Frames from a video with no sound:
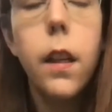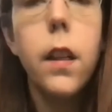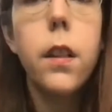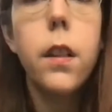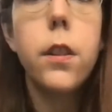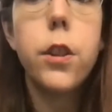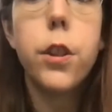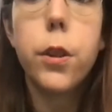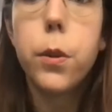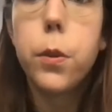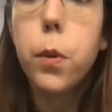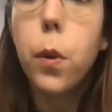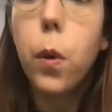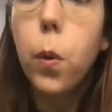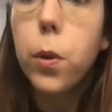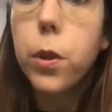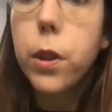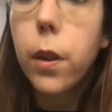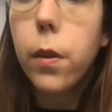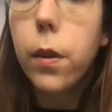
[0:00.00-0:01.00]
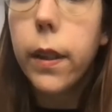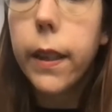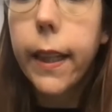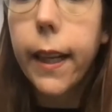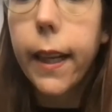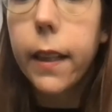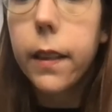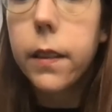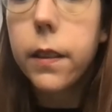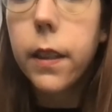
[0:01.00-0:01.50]
to also look
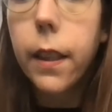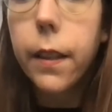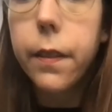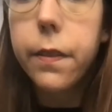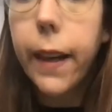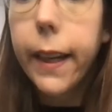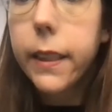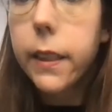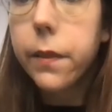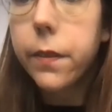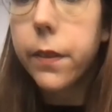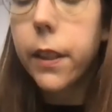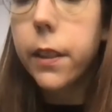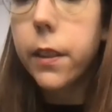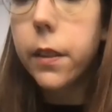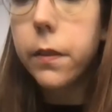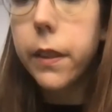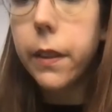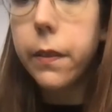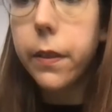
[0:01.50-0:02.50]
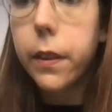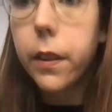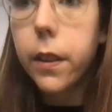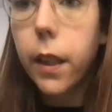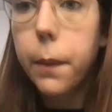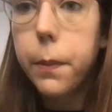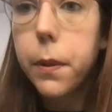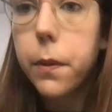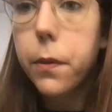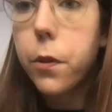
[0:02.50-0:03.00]
at effectiveness of different
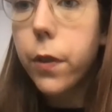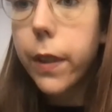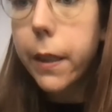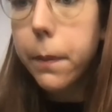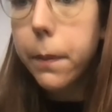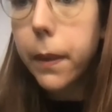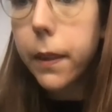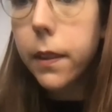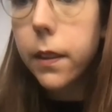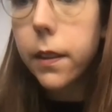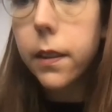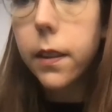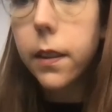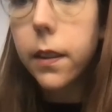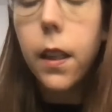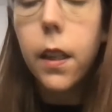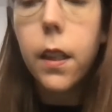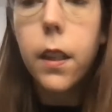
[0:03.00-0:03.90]
types of treatments,